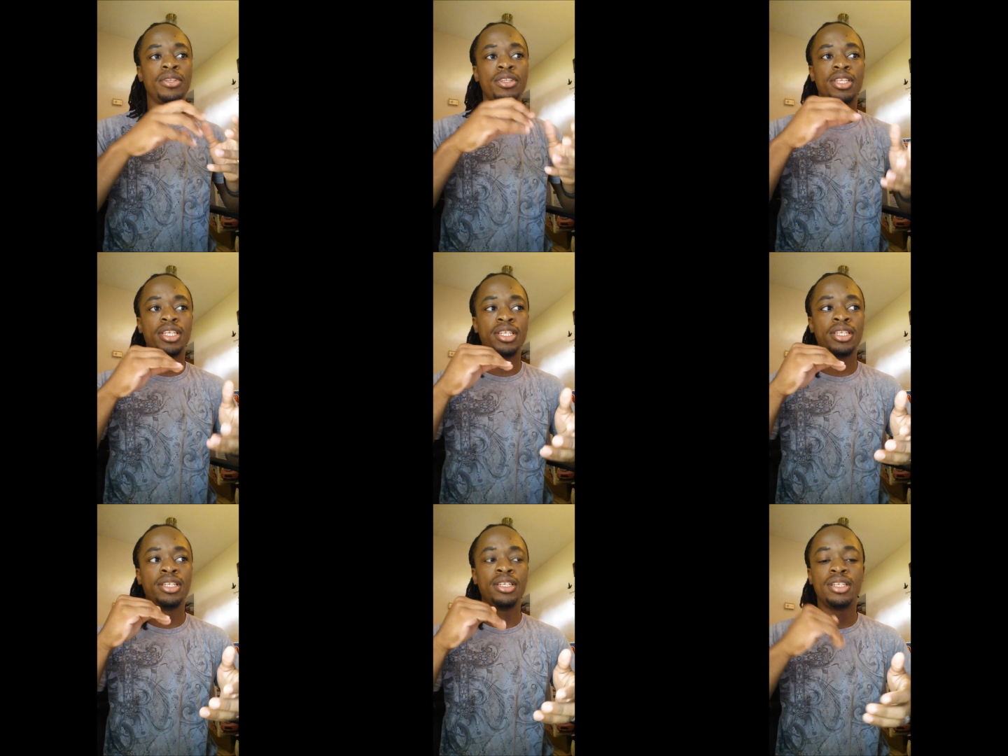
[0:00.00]

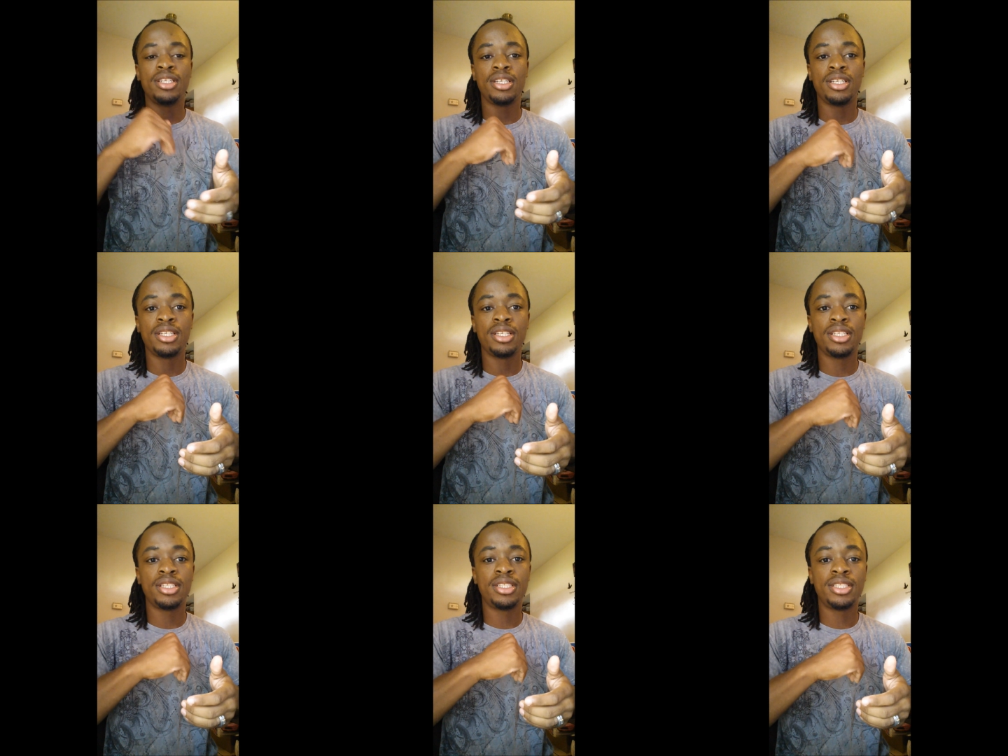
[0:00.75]
the
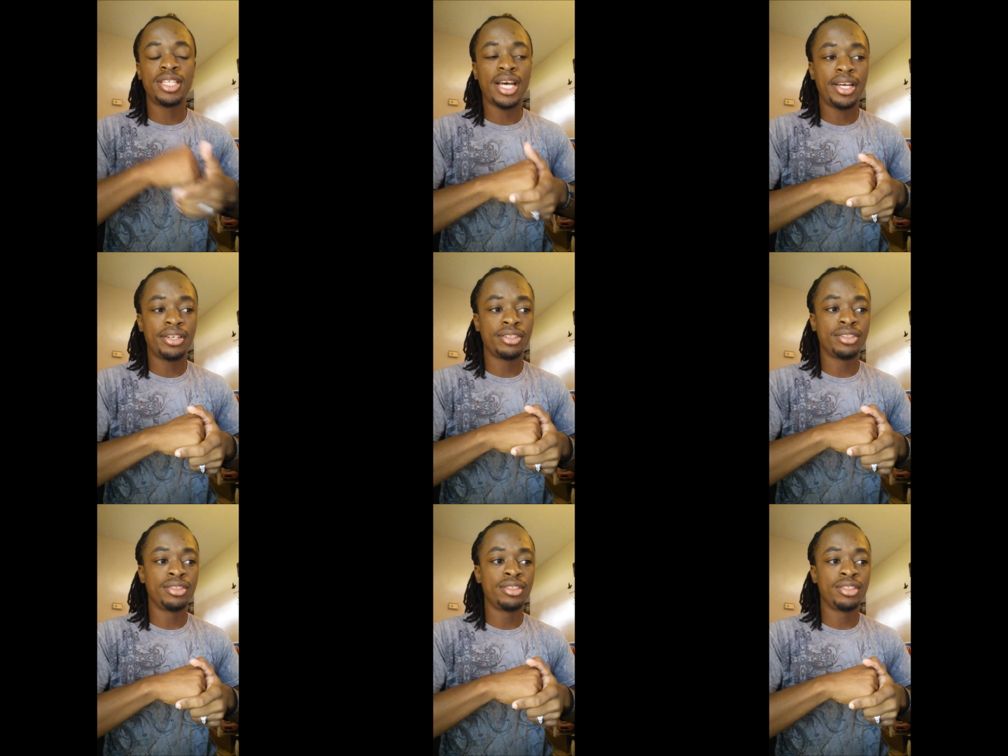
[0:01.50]

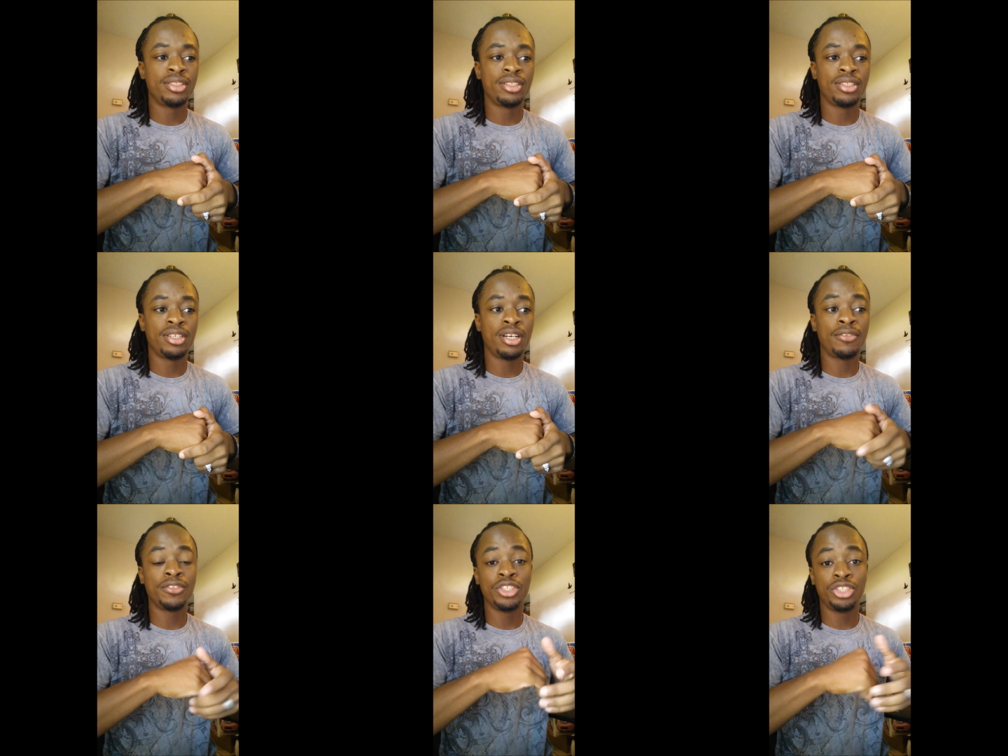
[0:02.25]
title
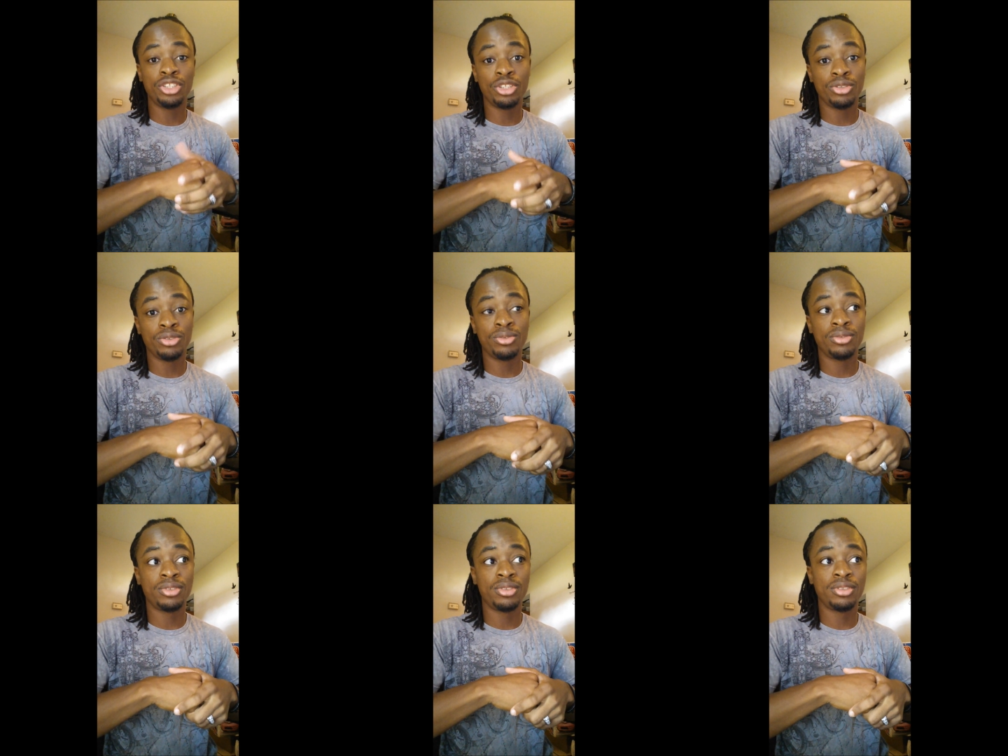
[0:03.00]
of the show,
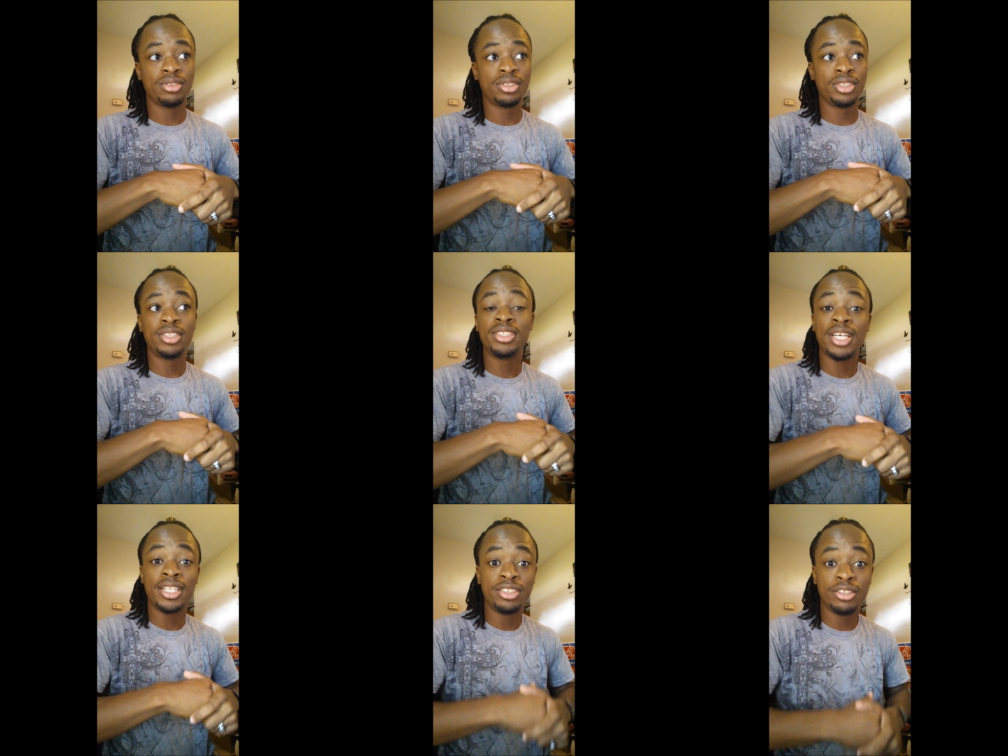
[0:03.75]

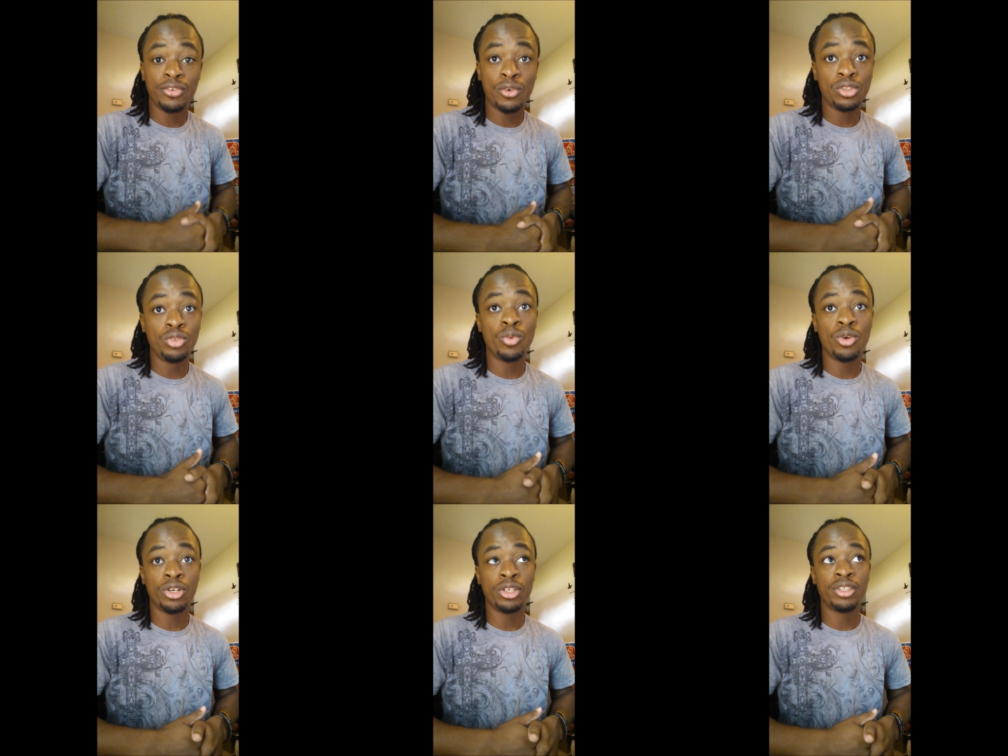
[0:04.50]
Signs of Holy
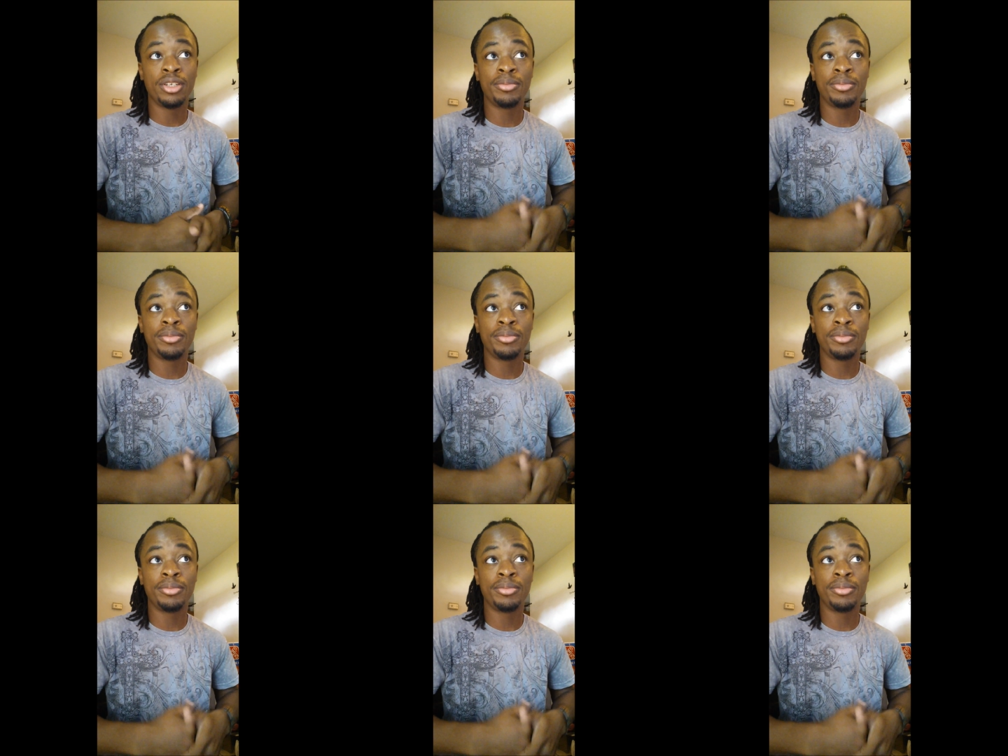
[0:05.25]
War.